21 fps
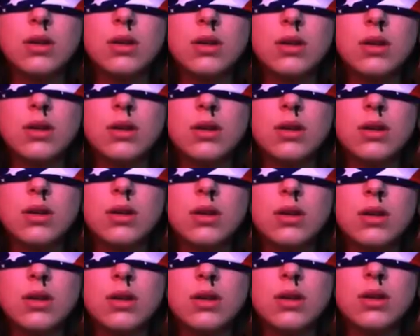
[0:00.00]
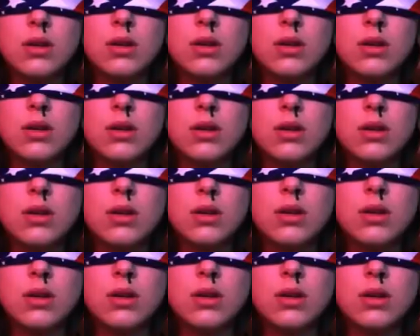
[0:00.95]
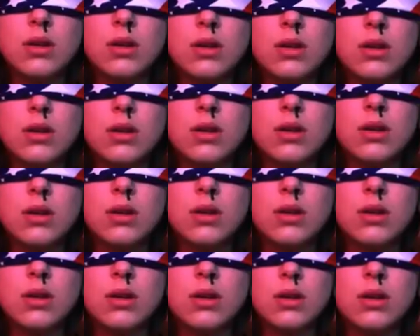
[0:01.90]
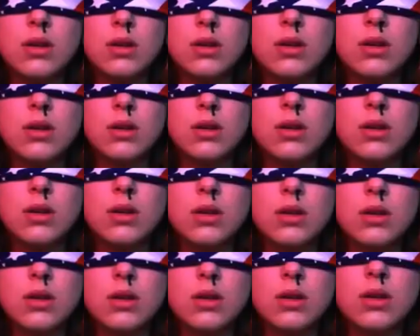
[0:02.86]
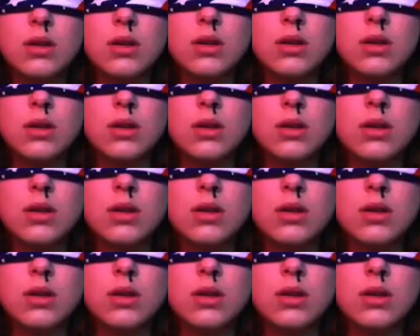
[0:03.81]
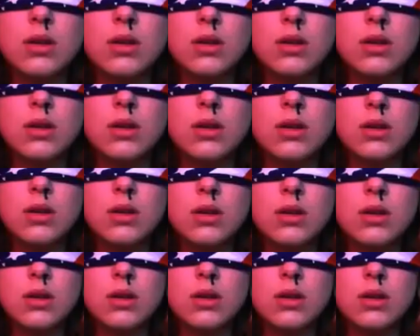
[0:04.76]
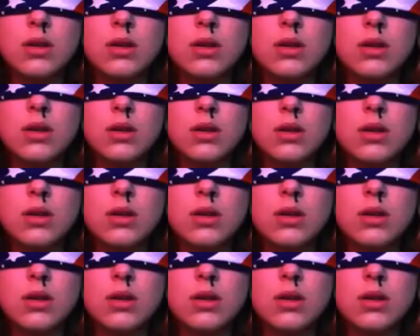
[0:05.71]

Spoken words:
This person isn't speaking.